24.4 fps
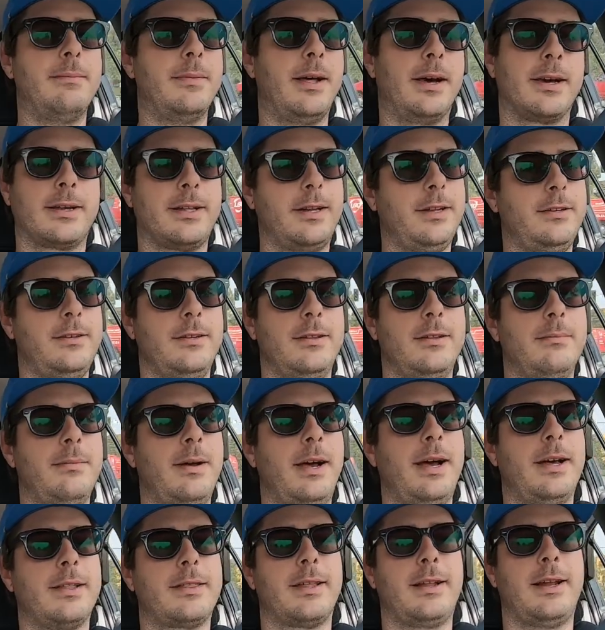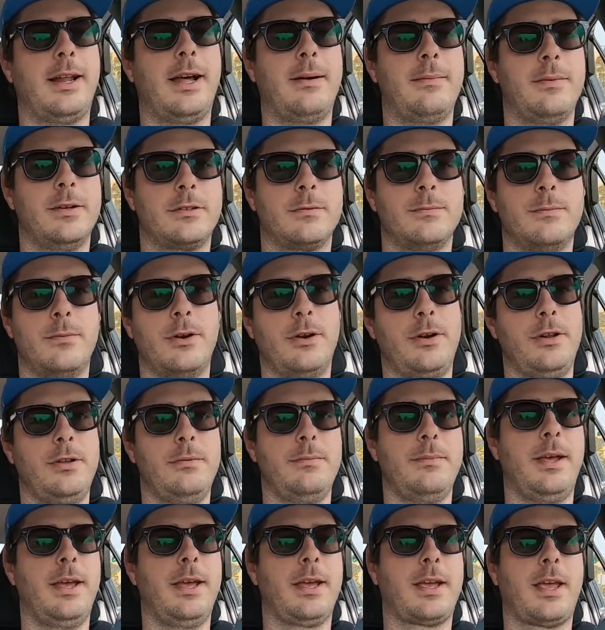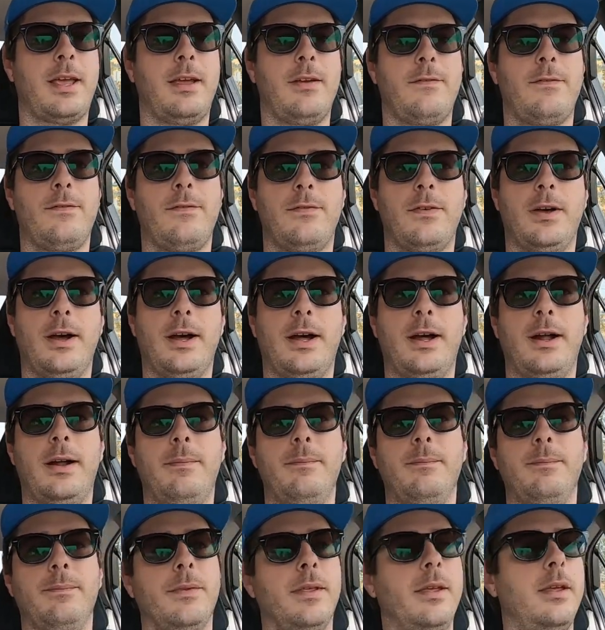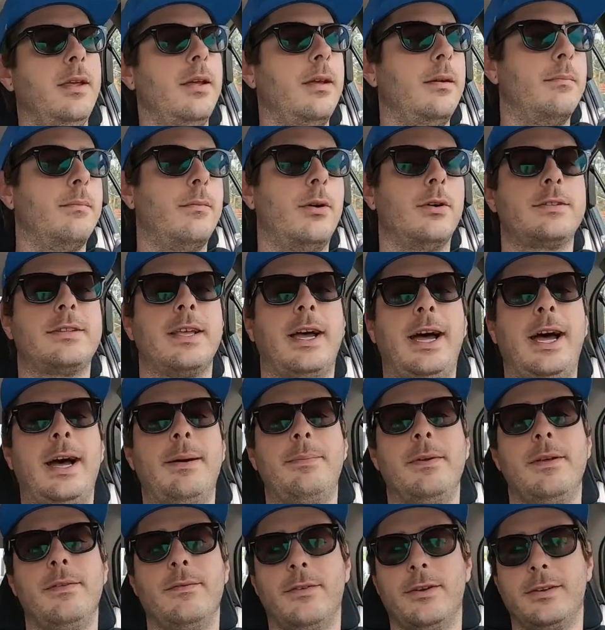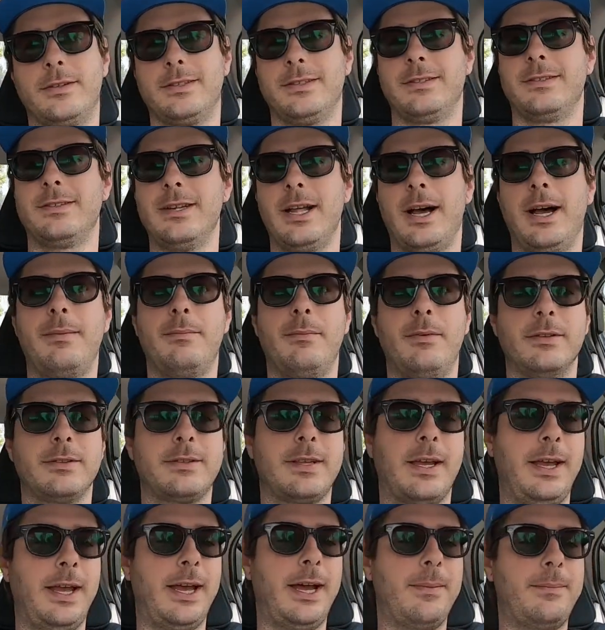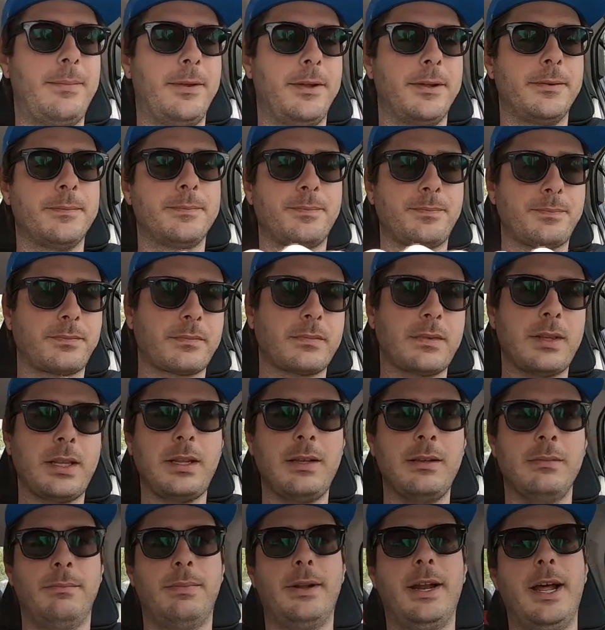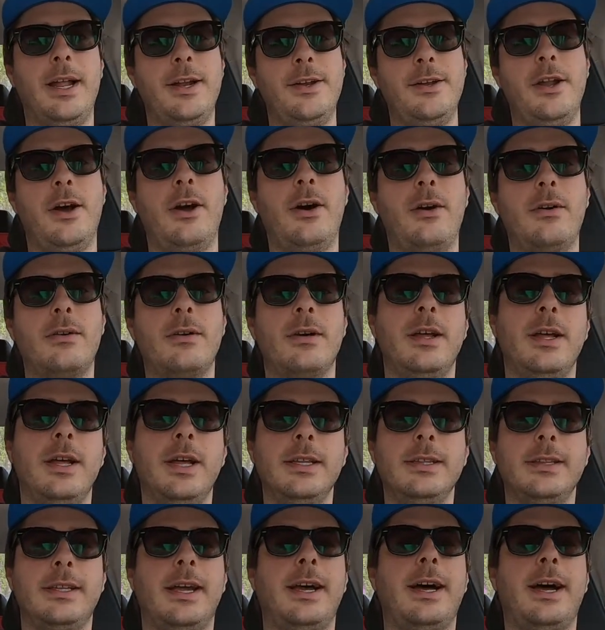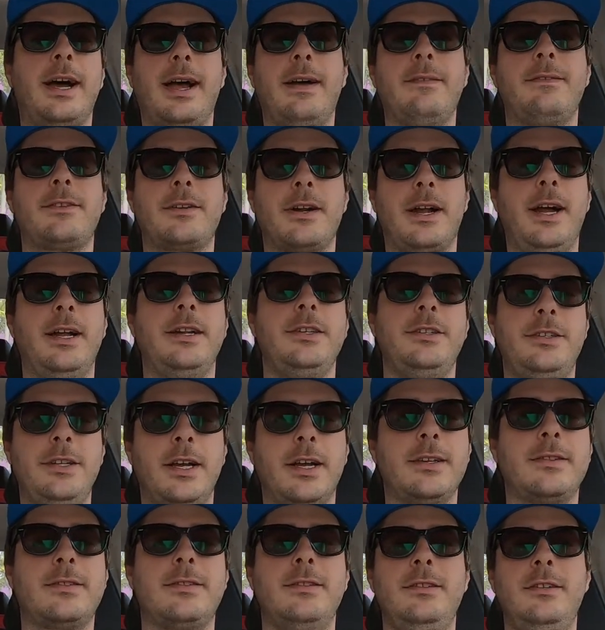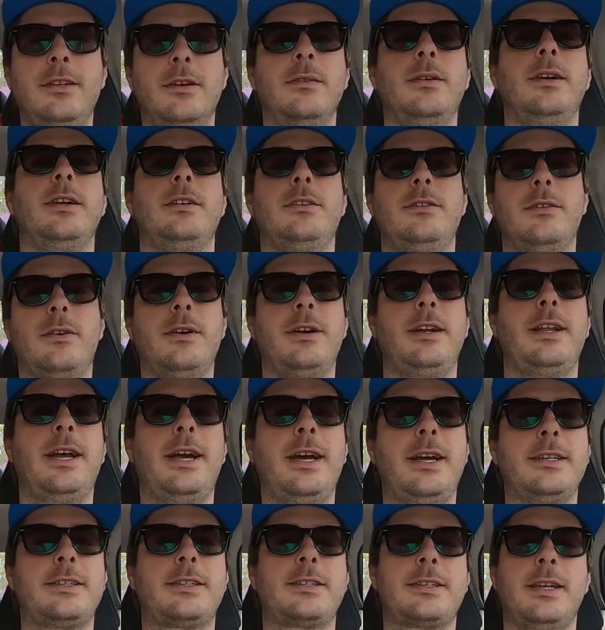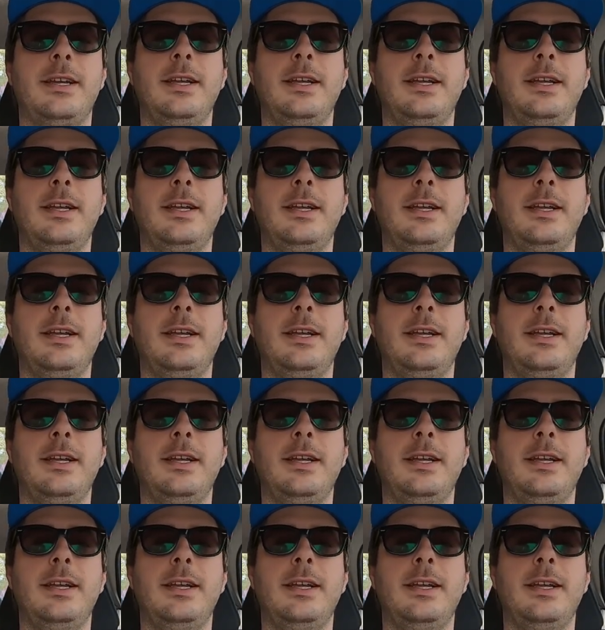not going to do the math on how much more you'd make if multi-apping versus not multi-apping. But I know that I've tried just doing Doordash,